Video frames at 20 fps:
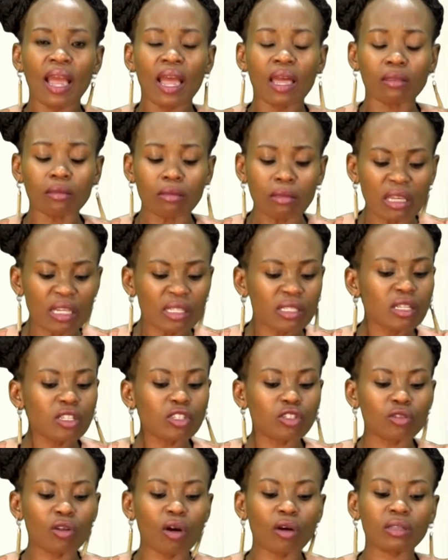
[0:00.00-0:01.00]
And this
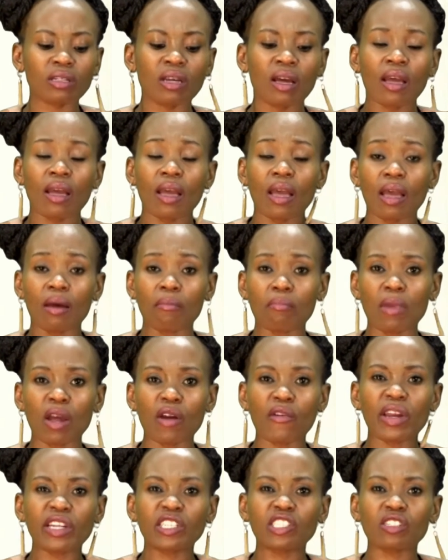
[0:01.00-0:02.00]
is not a
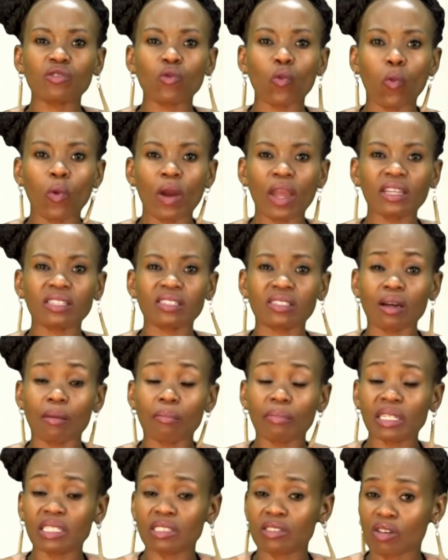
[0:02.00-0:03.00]
marriage where
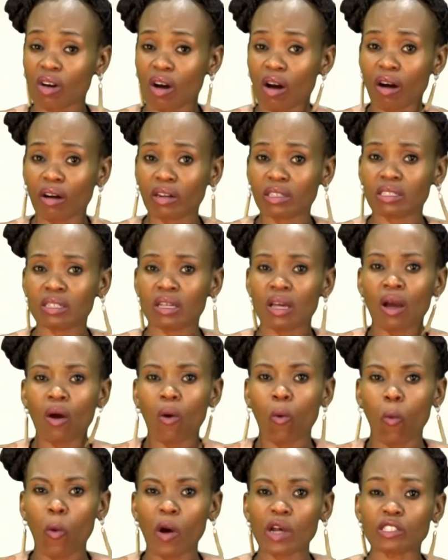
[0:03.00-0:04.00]
somebody's heart
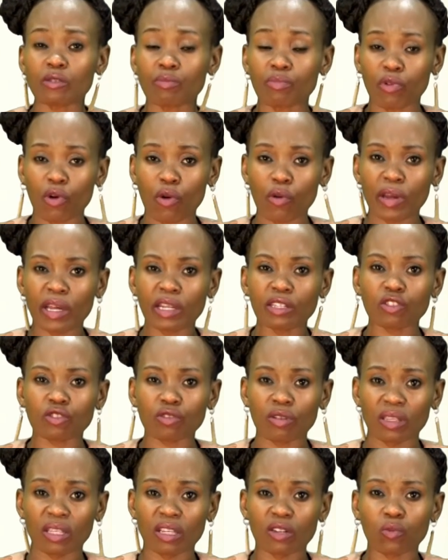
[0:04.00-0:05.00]
was broken
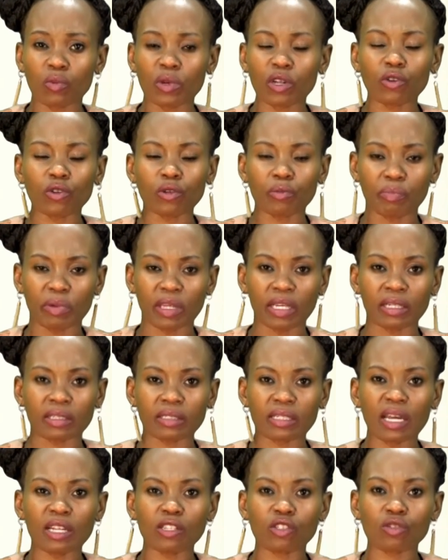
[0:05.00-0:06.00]
so that we could
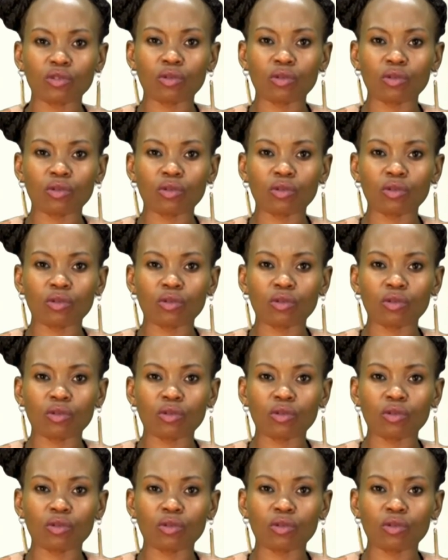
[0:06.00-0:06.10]
build. And